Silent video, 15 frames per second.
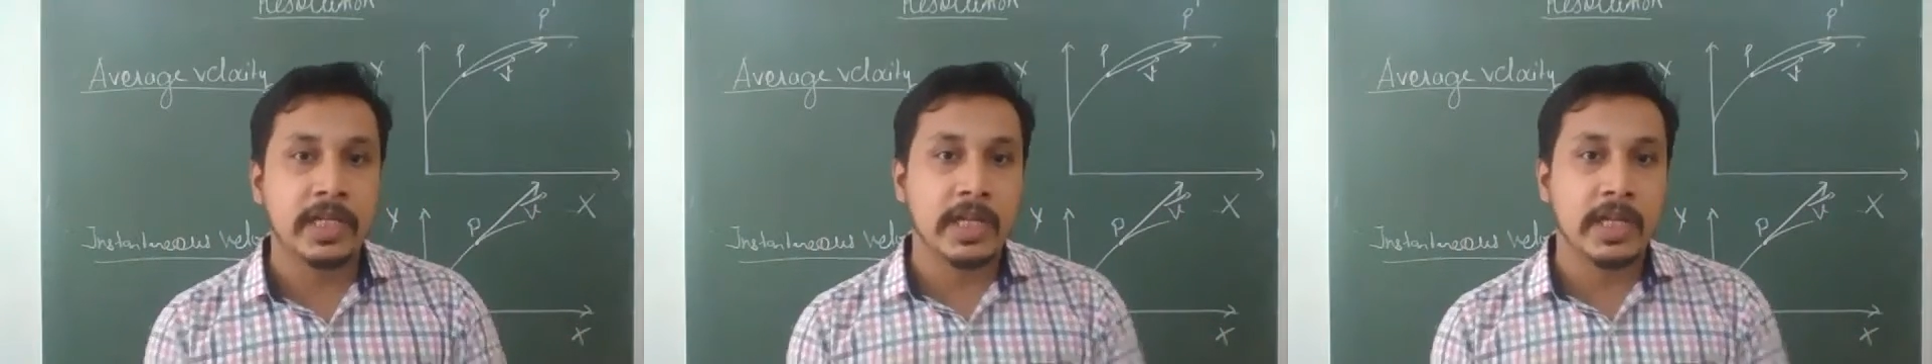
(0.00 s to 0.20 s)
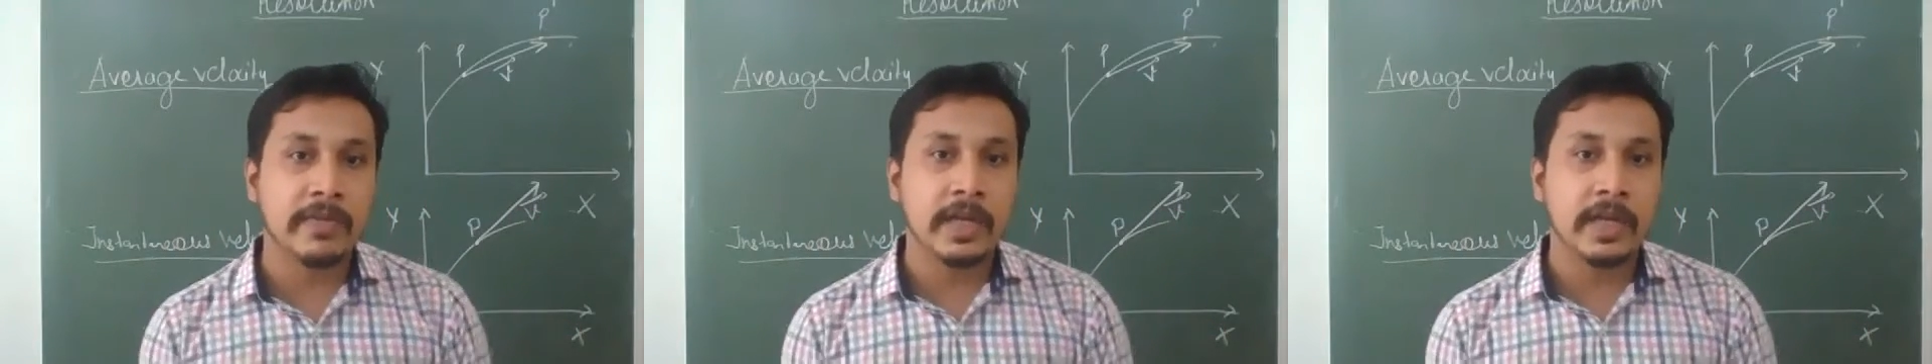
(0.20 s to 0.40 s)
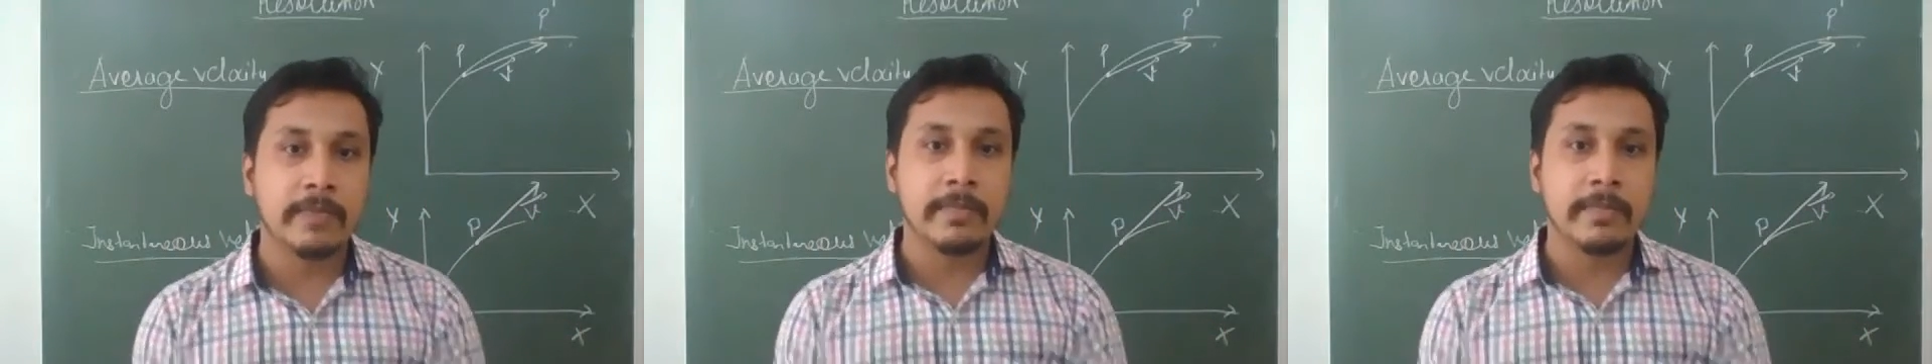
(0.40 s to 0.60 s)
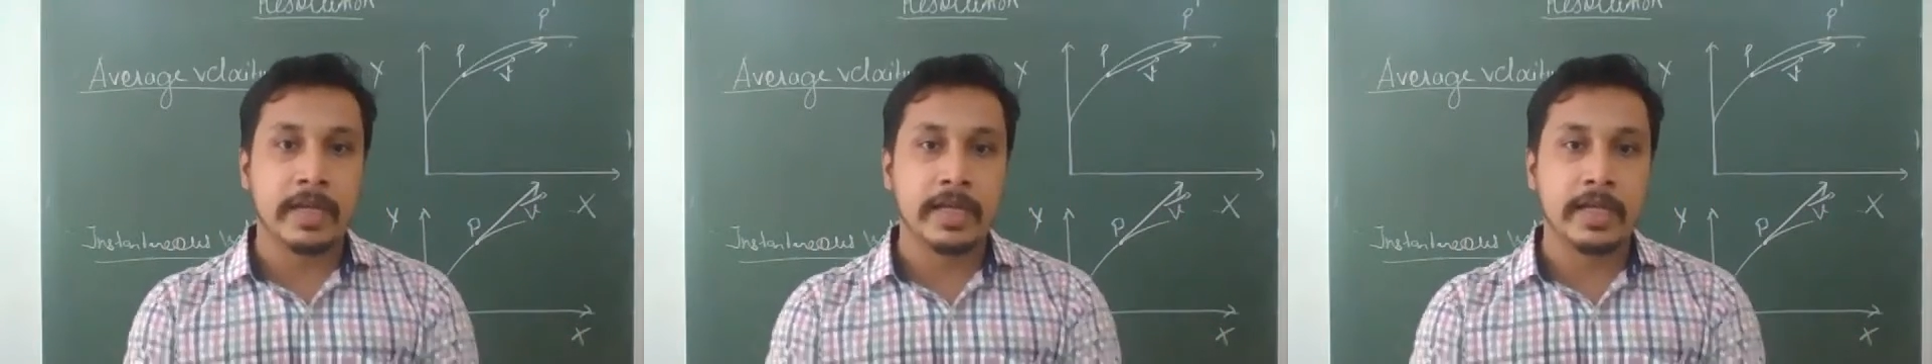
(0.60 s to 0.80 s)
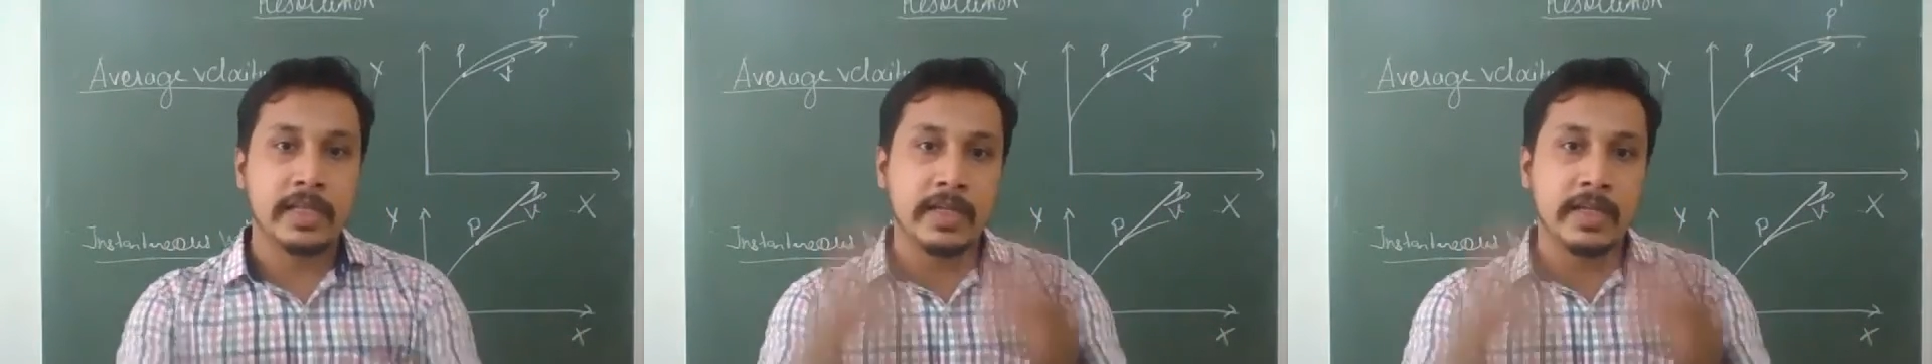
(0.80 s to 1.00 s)
giving
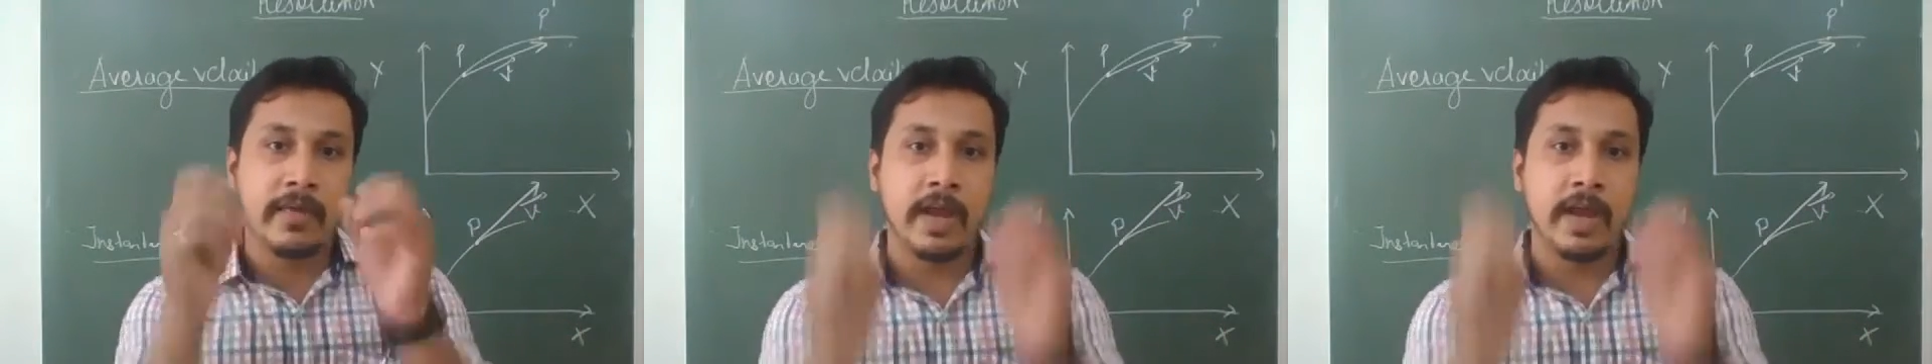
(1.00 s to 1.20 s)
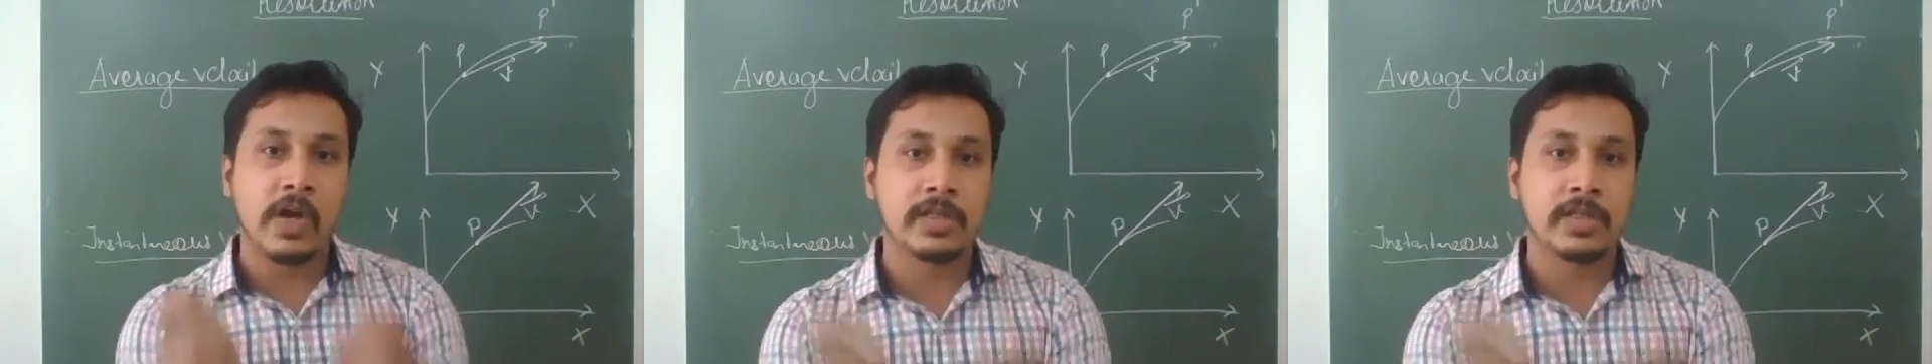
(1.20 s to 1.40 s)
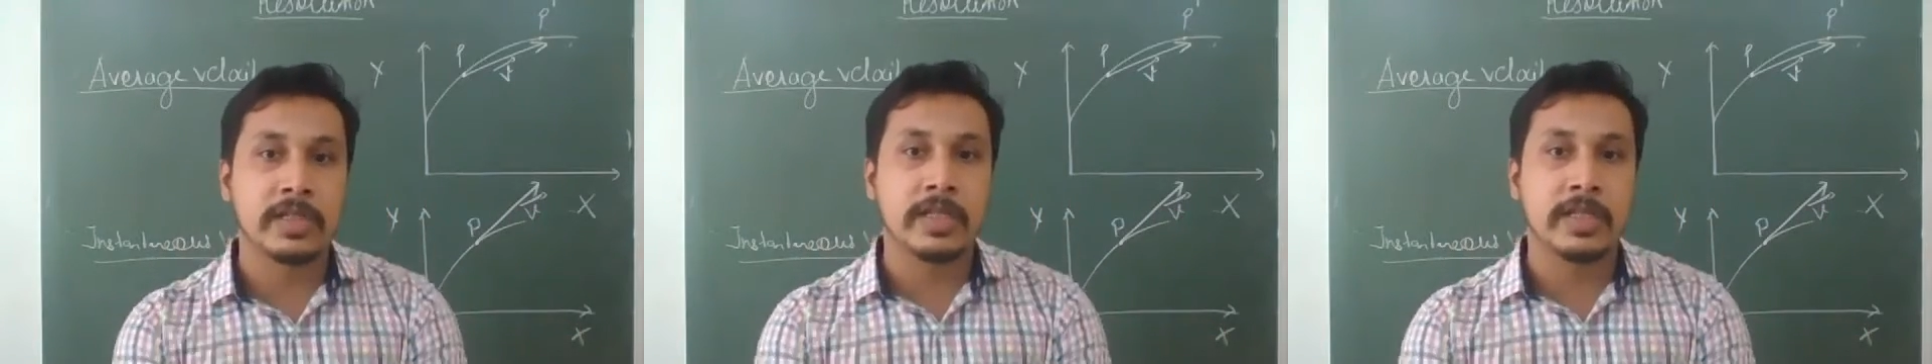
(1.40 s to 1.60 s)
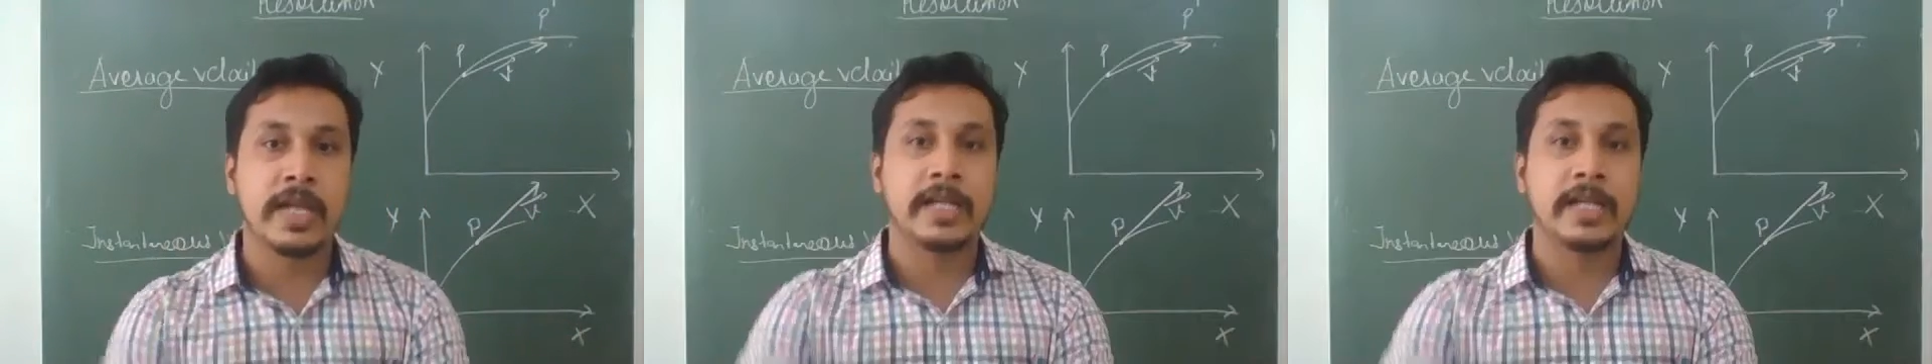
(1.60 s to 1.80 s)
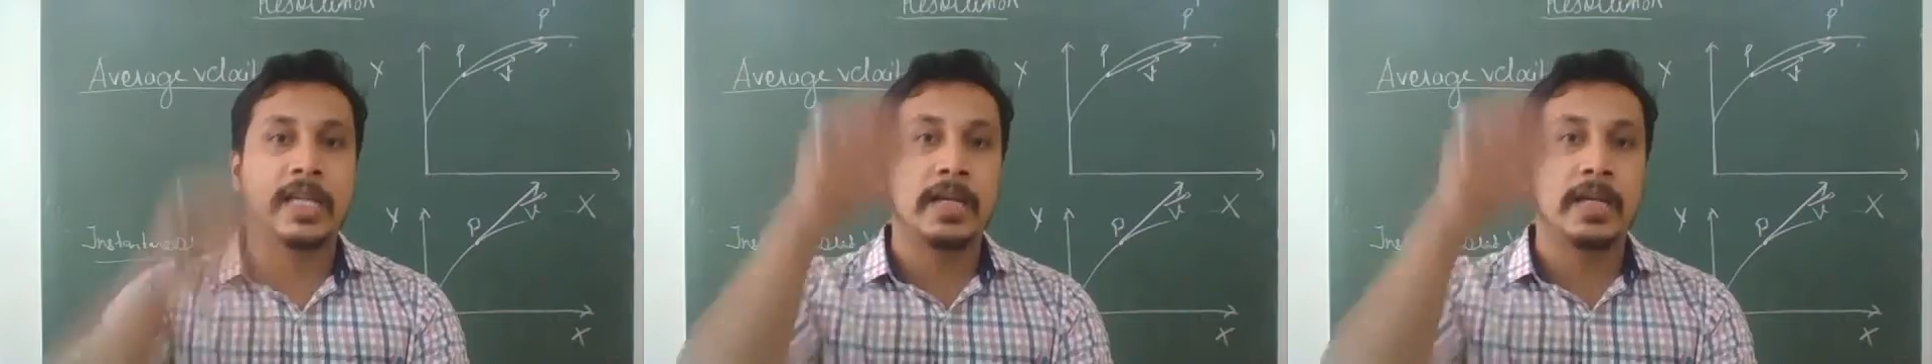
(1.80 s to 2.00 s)
me the velocity
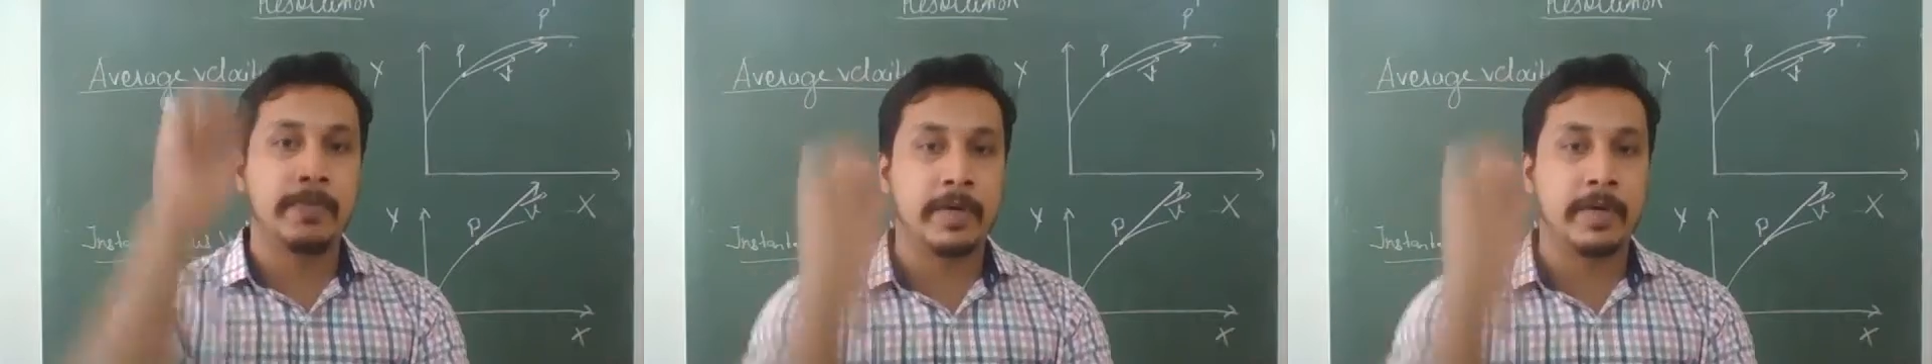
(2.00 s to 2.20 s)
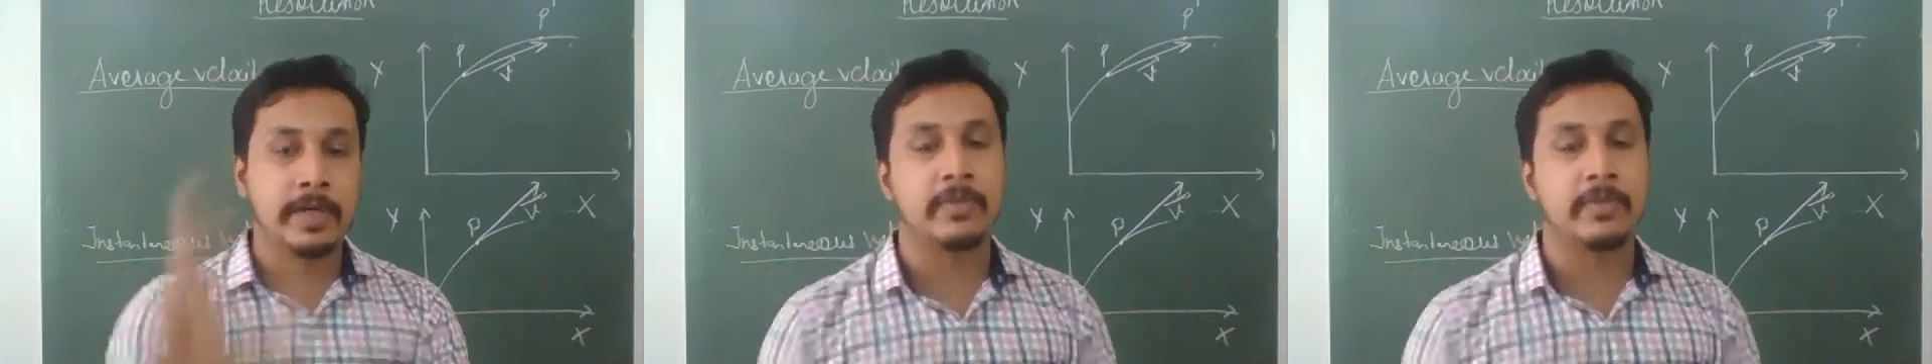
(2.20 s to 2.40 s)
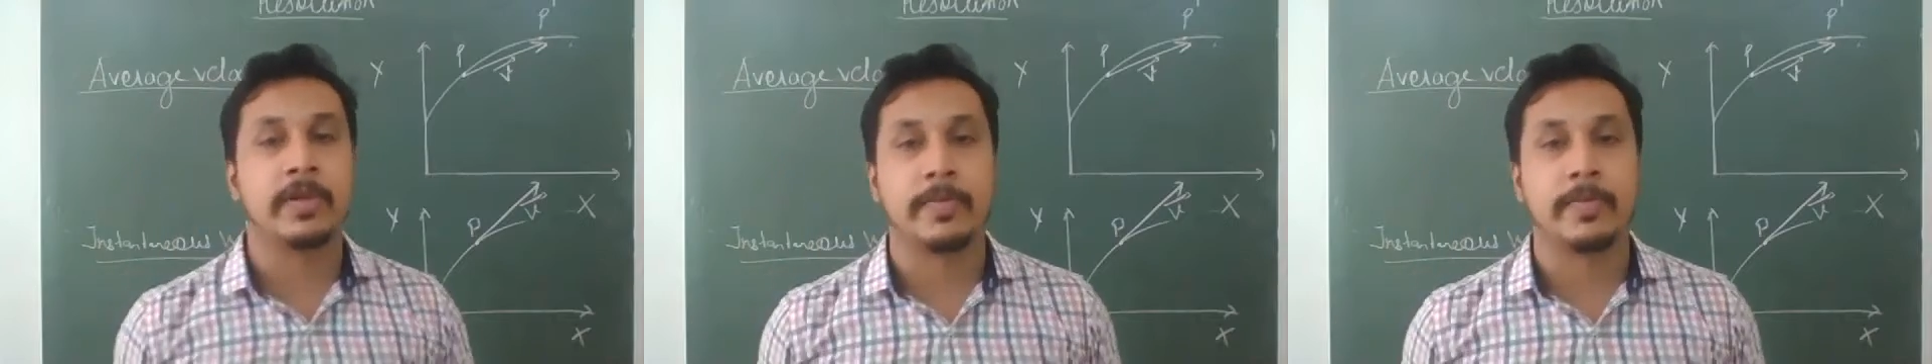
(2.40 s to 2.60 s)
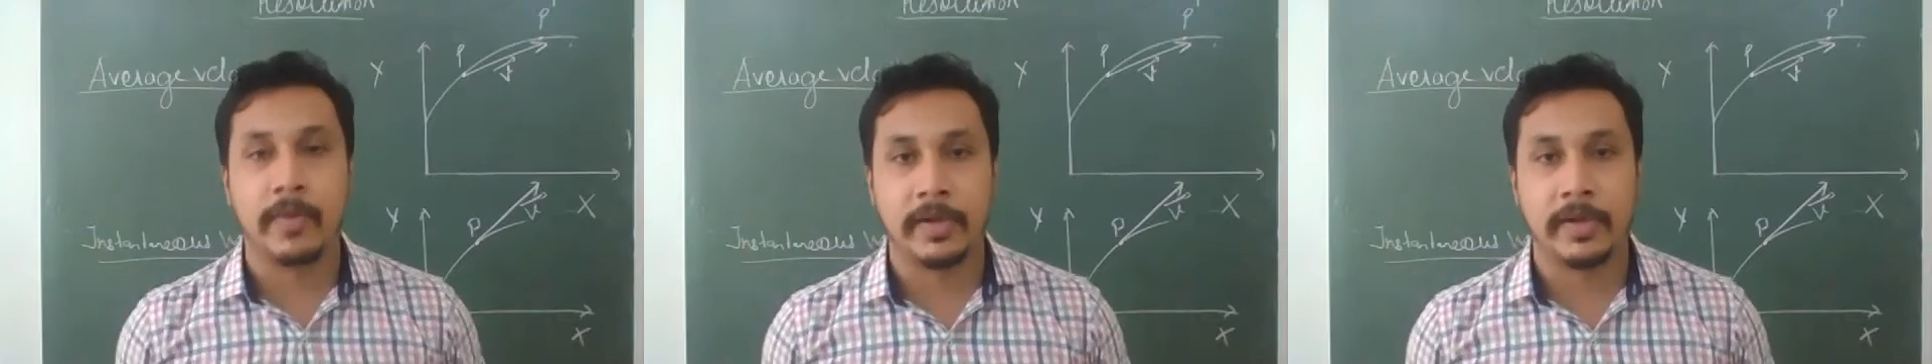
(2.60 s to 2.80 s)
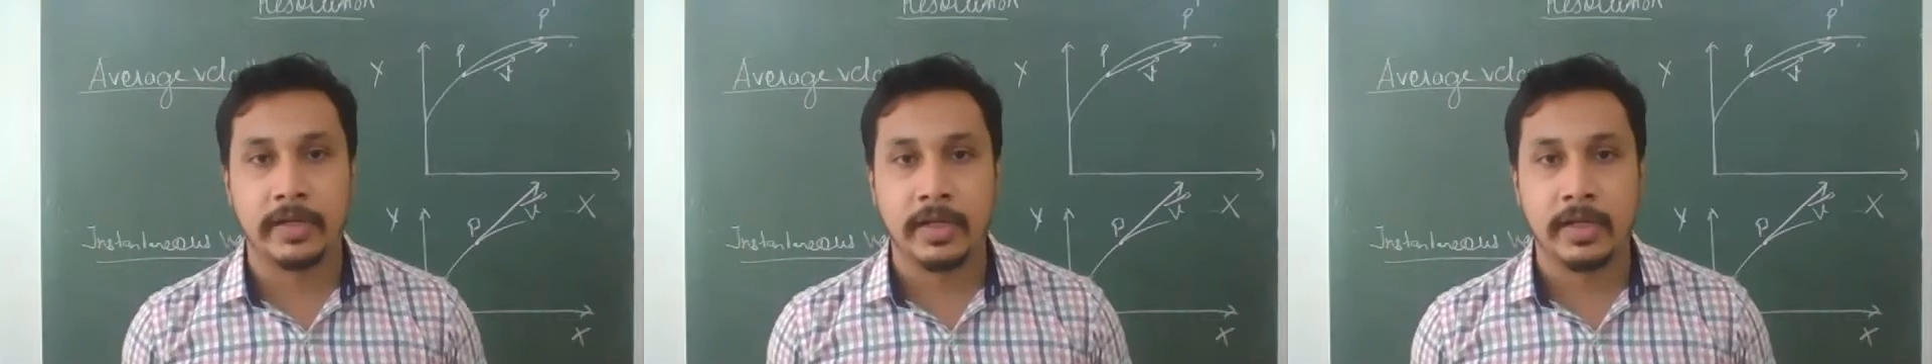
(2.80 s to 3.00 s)
at that particular point.